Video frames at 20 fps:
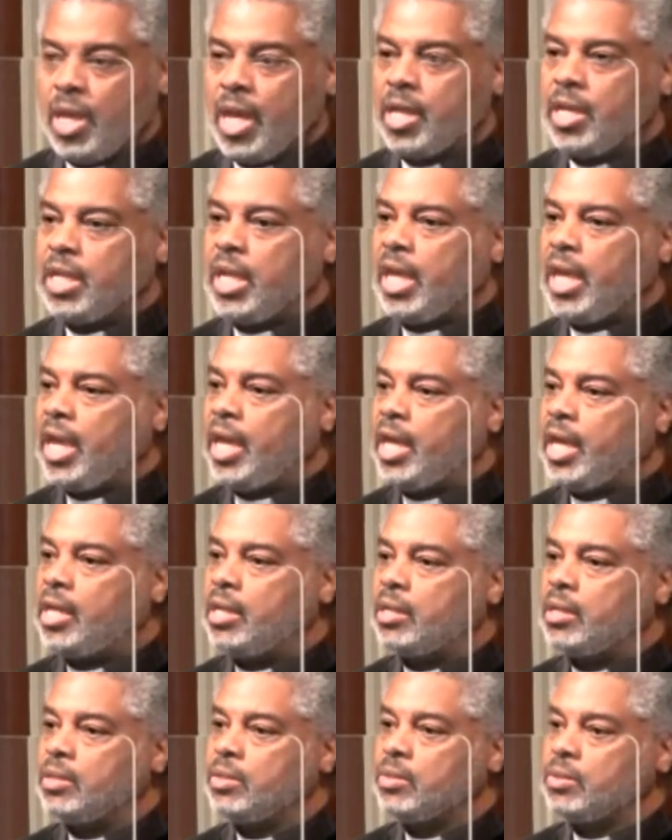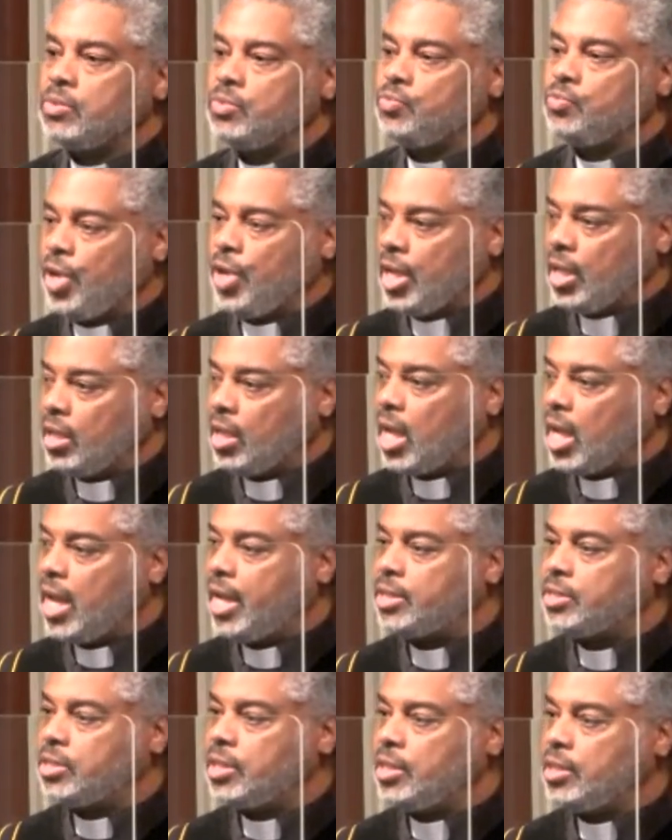And again,
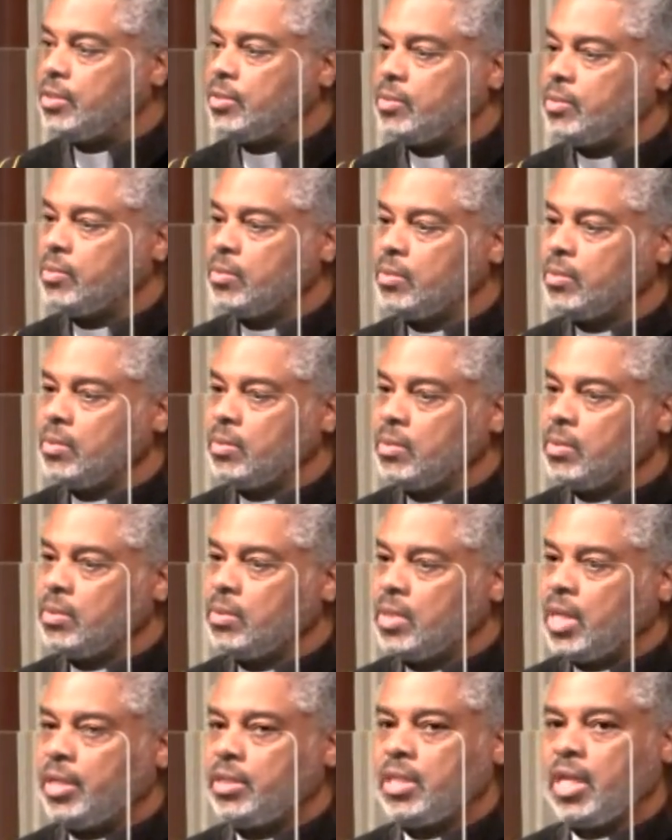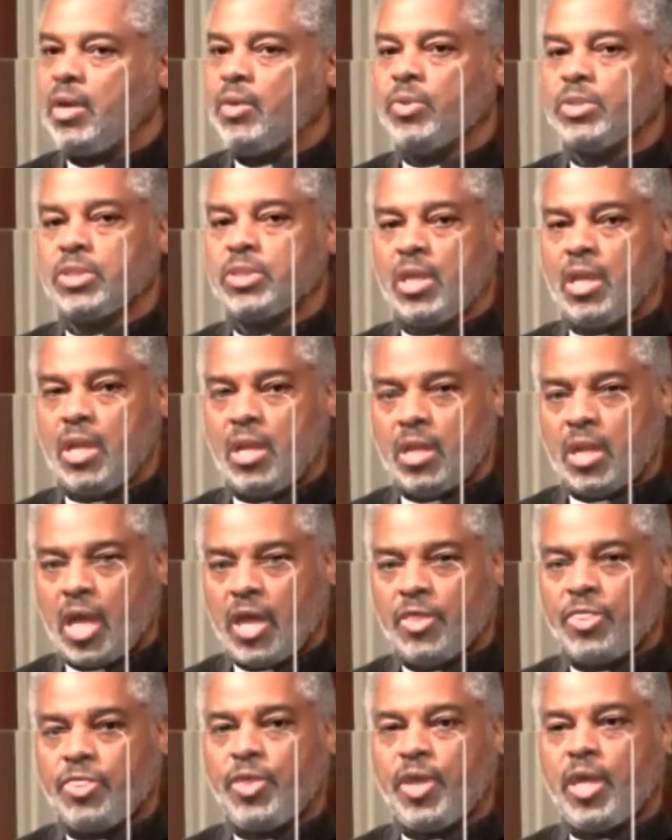realizing that there was
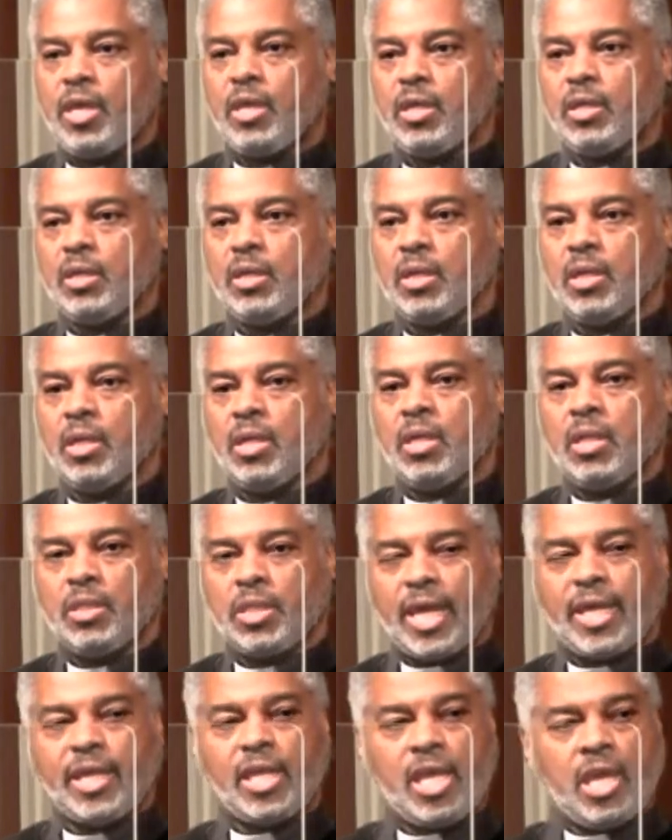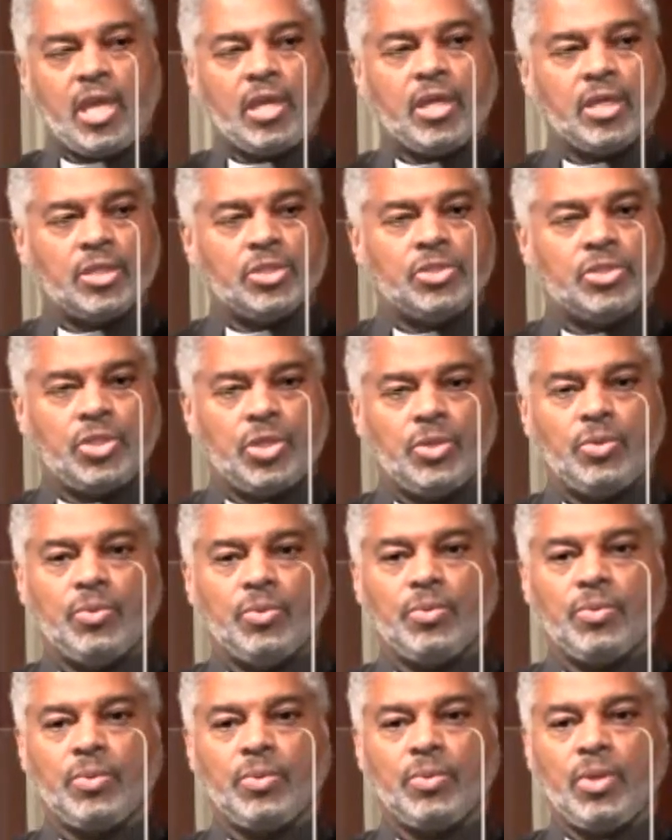nothing that he could do
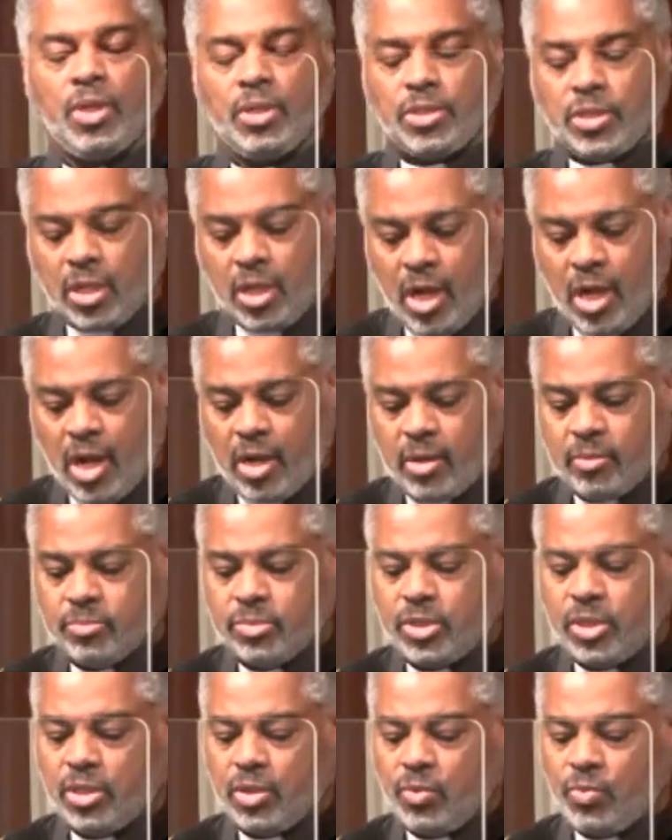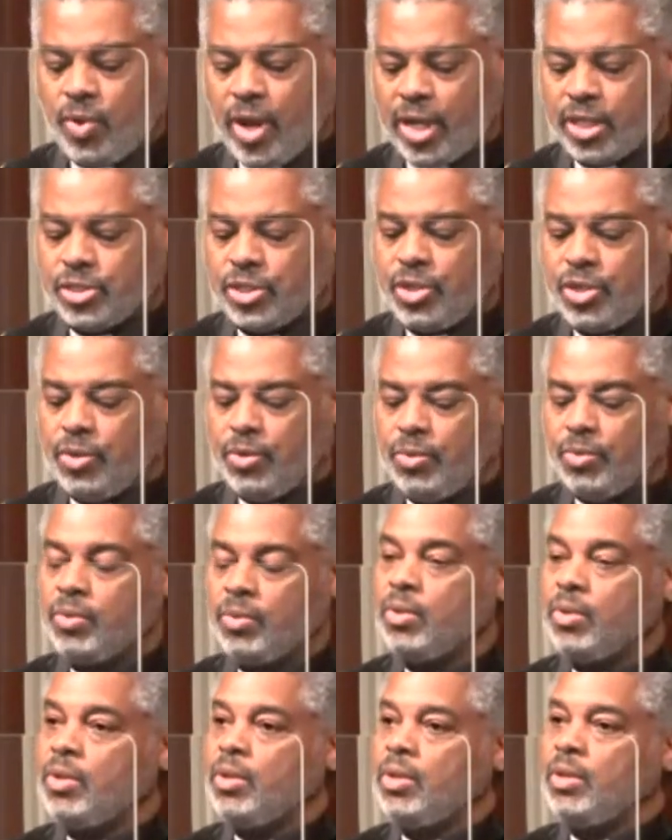to come to the rescue
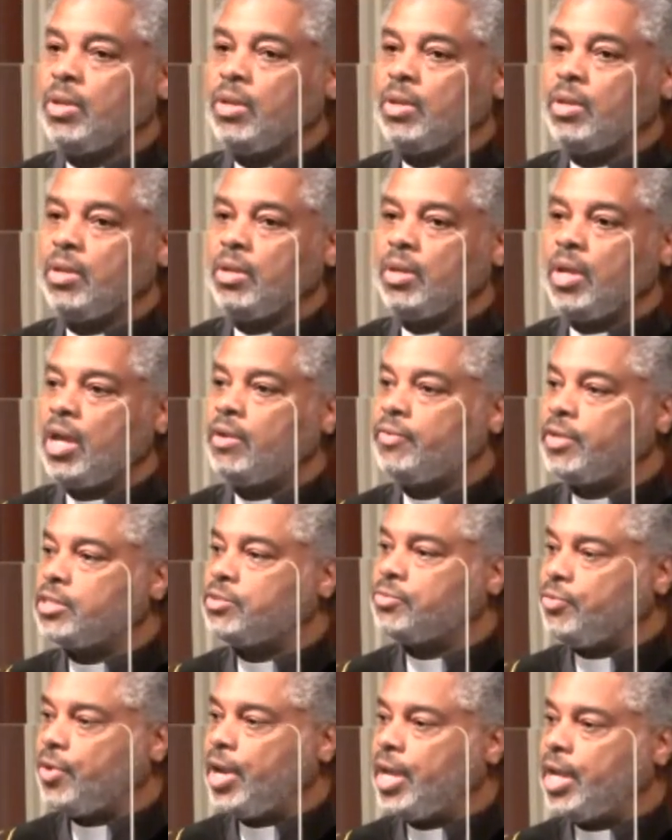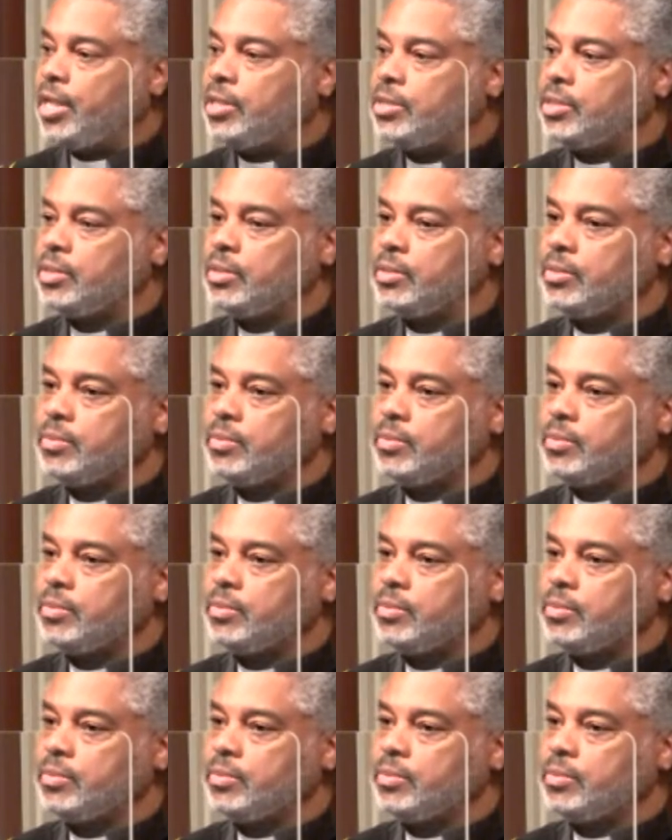of his friend.